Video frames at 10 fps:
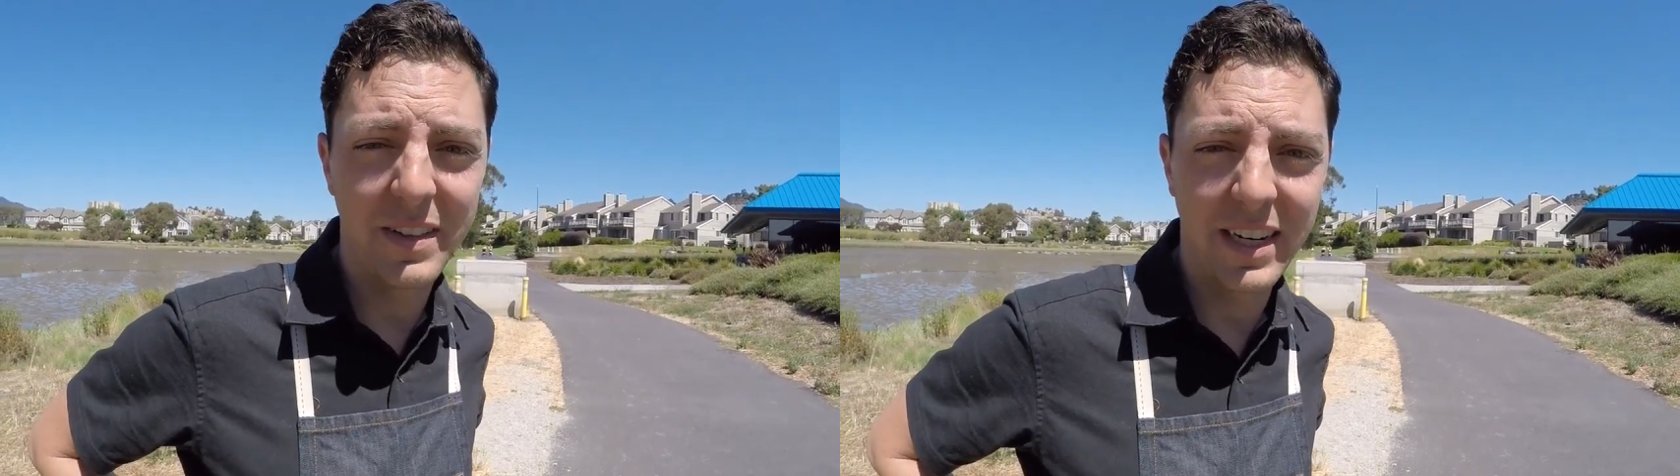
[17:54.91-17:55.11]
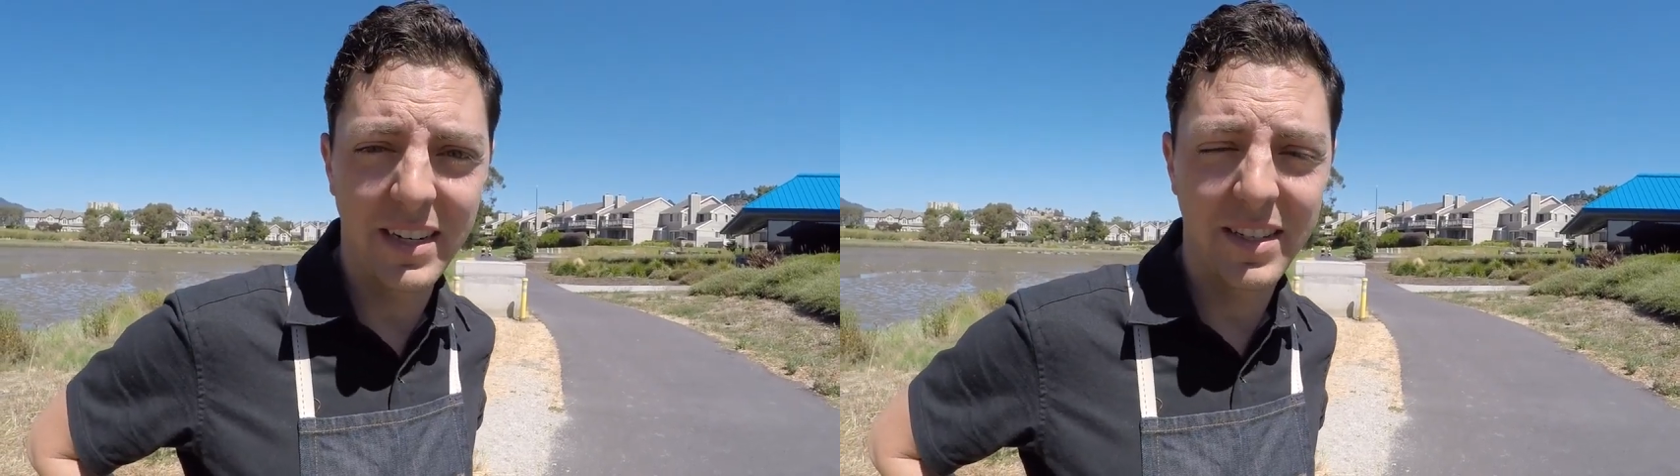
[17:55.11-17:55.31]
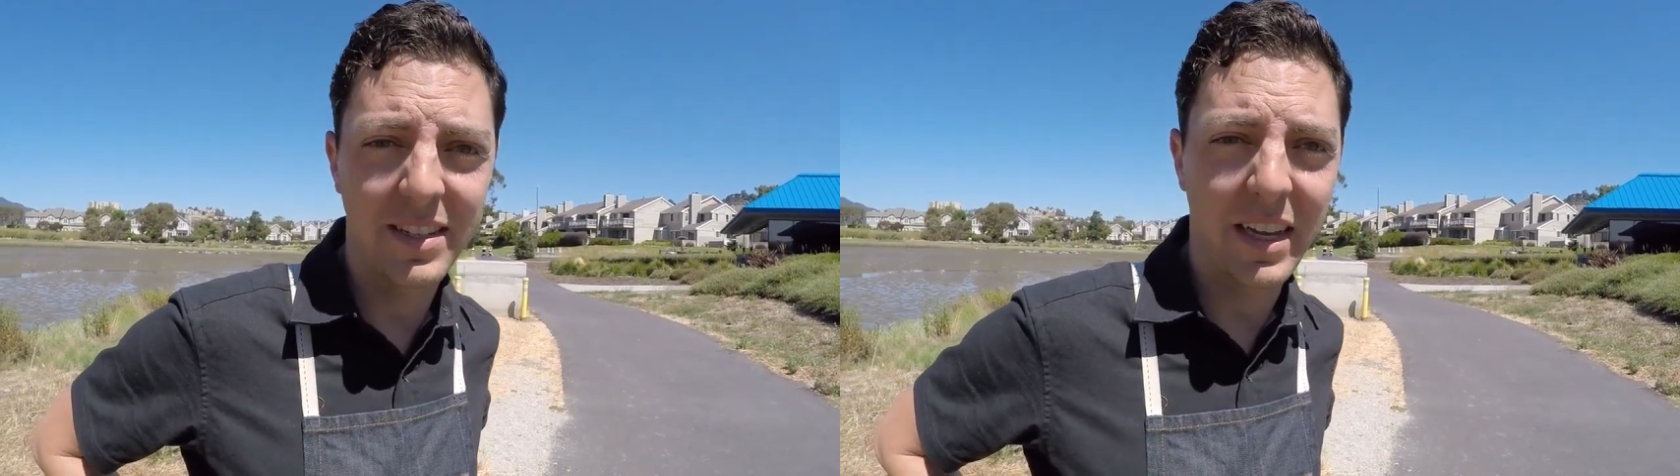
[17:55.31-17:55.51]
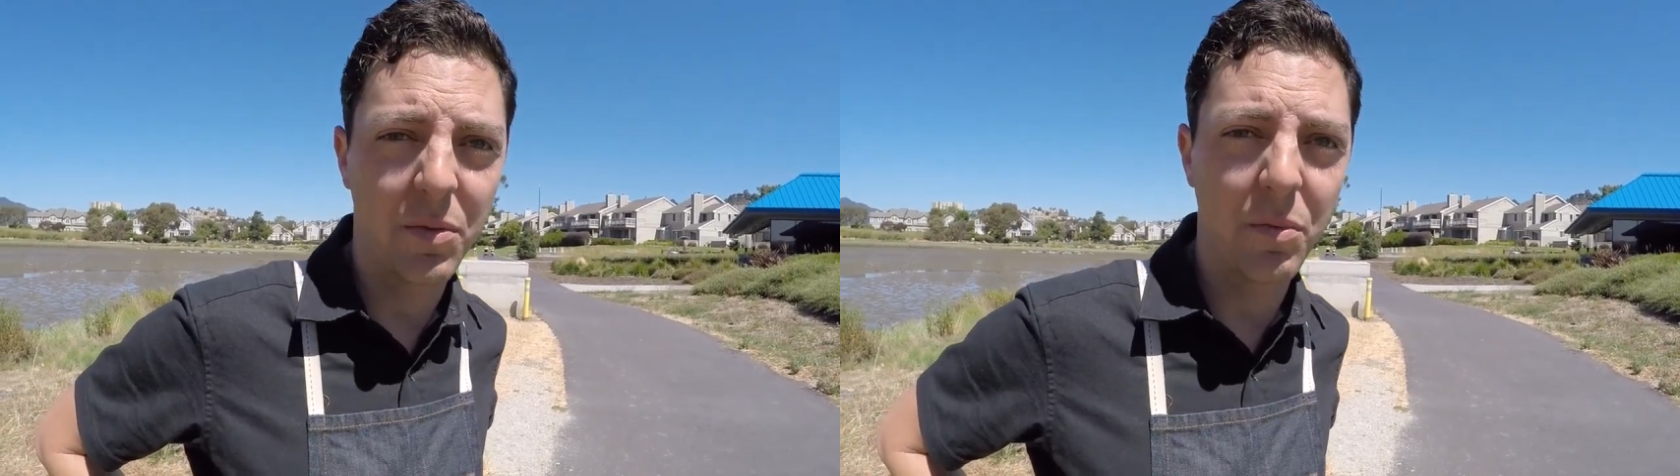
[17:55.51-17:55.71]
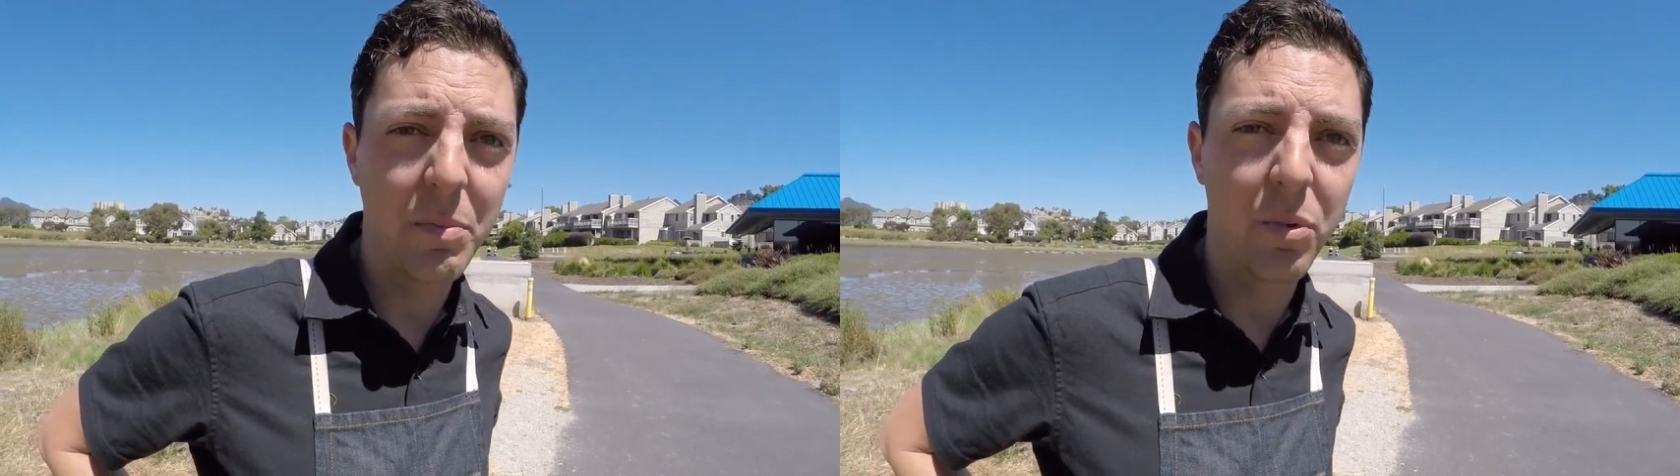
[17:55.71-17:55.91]
that thinks like
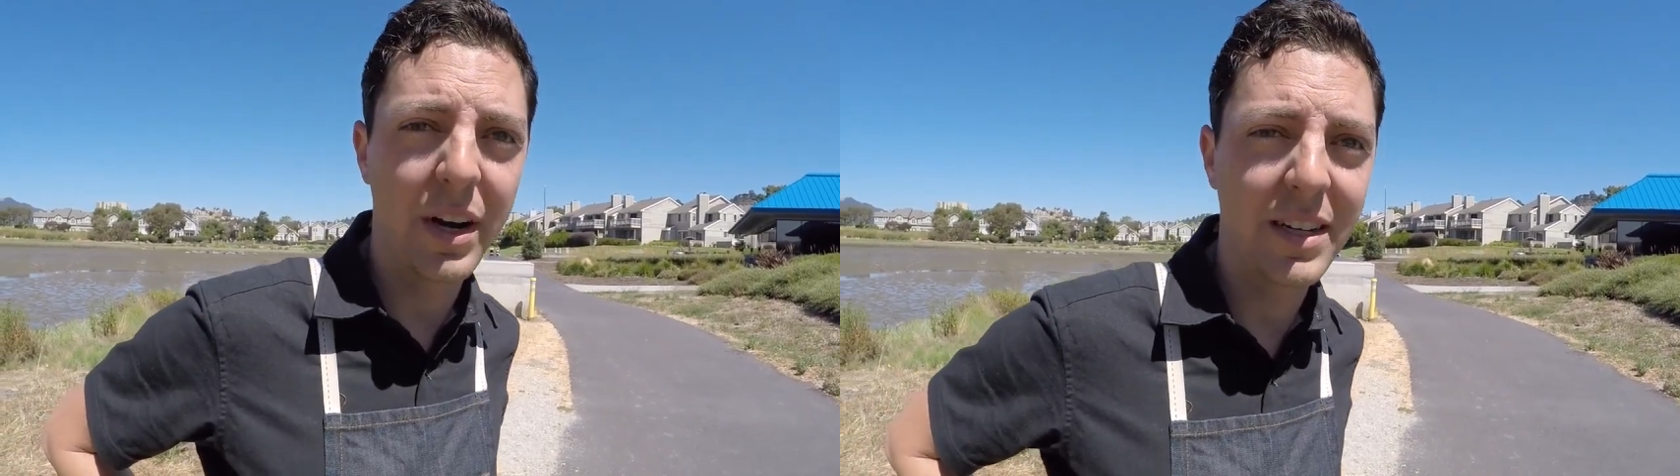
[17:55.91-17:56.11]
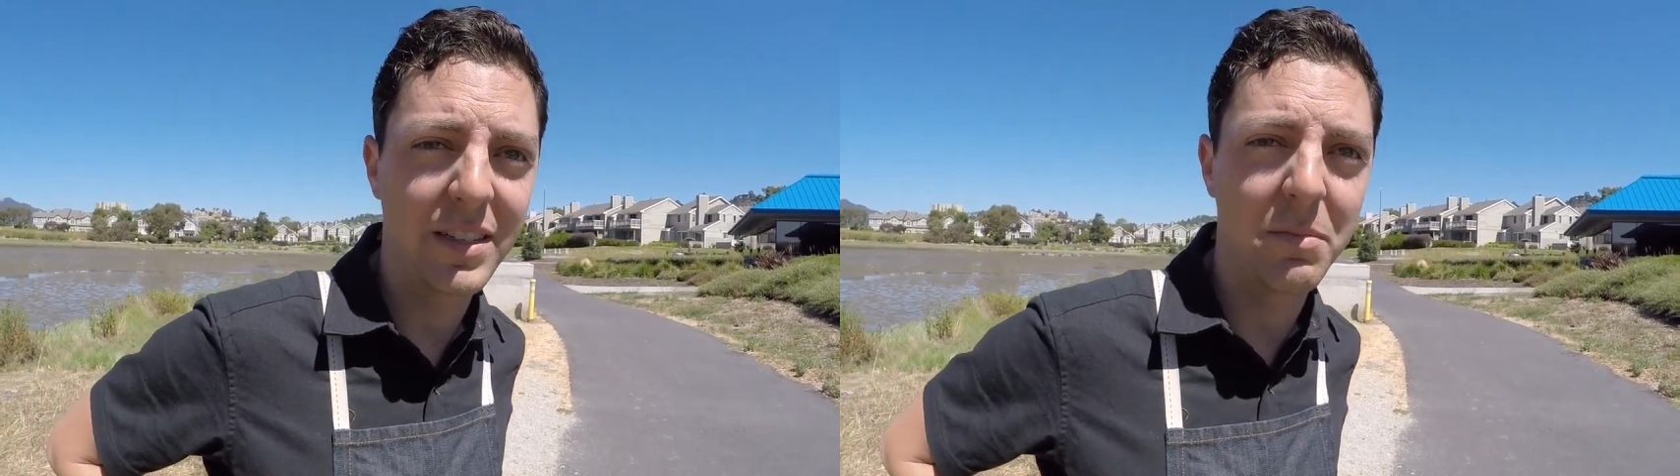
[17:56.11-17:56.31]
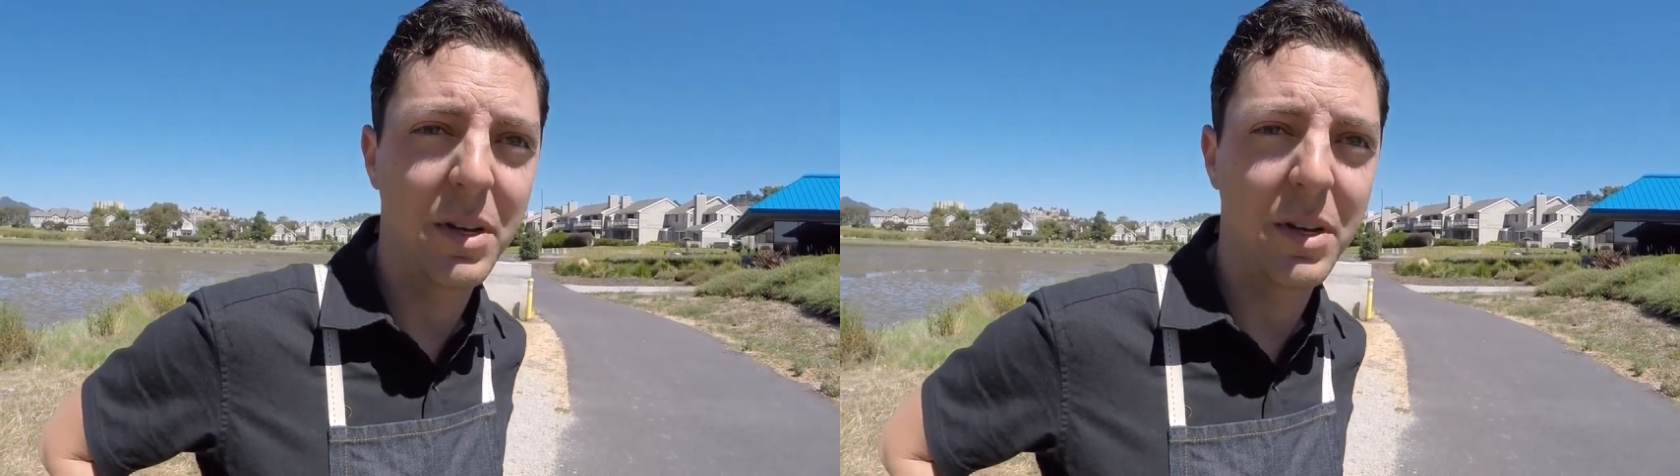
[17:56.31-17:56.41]
rim brakes is a